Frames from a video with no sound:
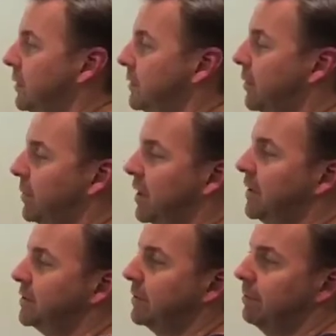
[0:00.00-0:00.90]
So
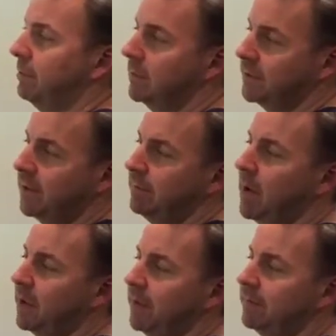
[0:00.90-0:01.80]
because the Brazilian
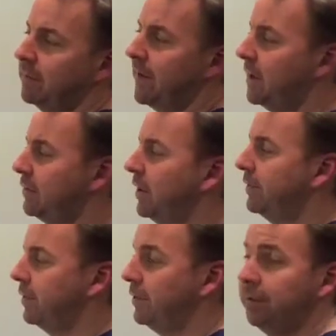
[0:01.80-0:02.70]
butt lift or fat
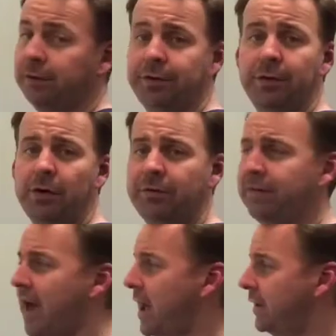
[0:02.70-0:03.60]
transfer uses your own
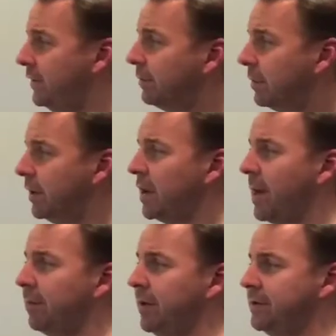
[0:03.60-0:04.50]
fat, it's really an
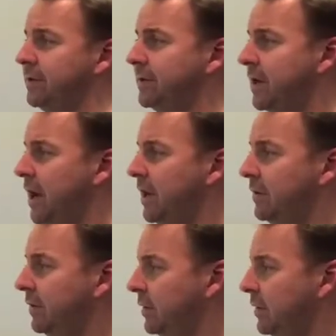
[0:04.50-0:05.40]
operation designed
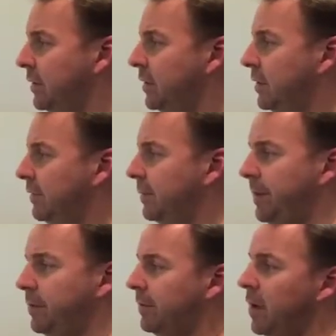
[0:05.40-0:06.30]
for
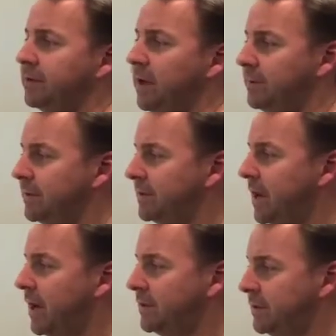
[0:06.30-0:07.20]
people of all shapes and
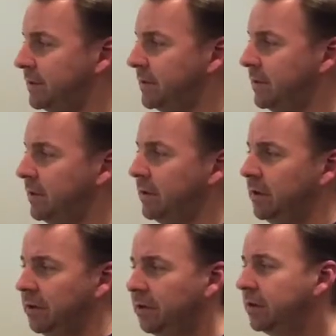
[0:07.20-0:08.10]
sizes.
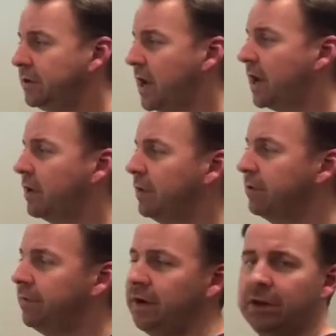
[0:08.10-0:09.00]
You can check our
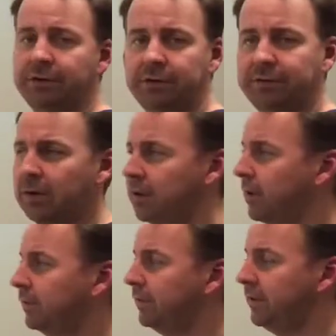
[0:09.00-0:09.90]
other videos and
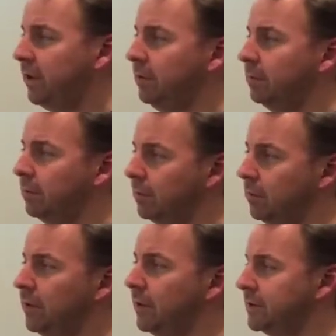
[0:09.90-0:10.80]
photos to see
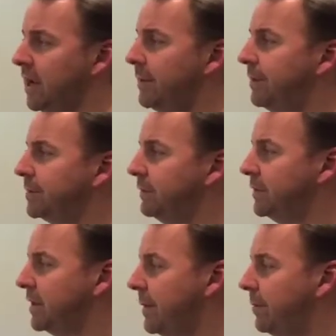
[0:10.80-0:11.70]
real examples of
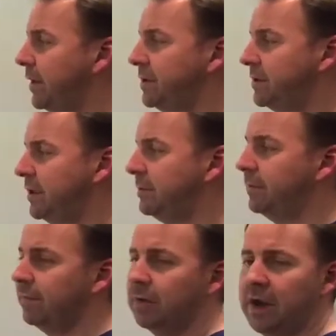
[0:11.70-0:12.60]
this operation and the
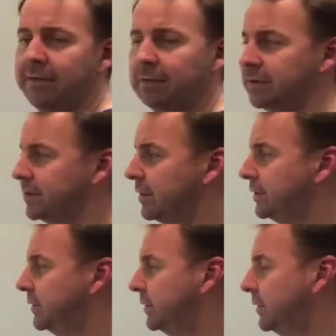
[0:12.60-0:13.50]
before and after
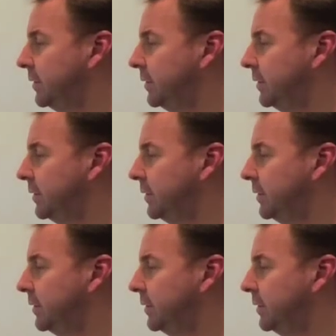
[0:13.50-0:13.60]
results.